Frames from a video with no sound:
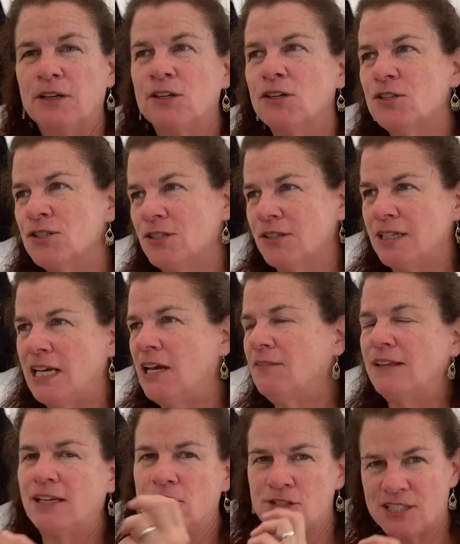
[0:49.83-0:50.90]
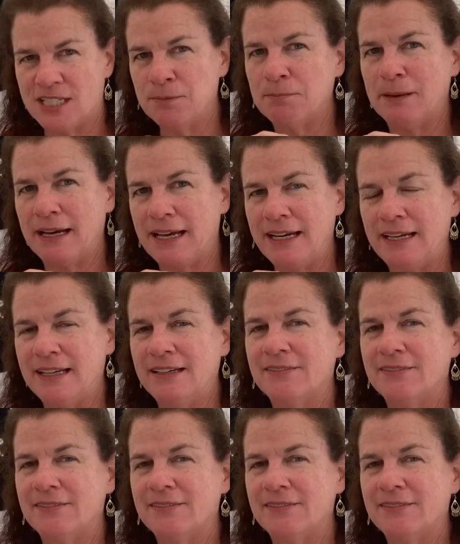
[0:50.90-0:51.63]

usually you have like your gin bite.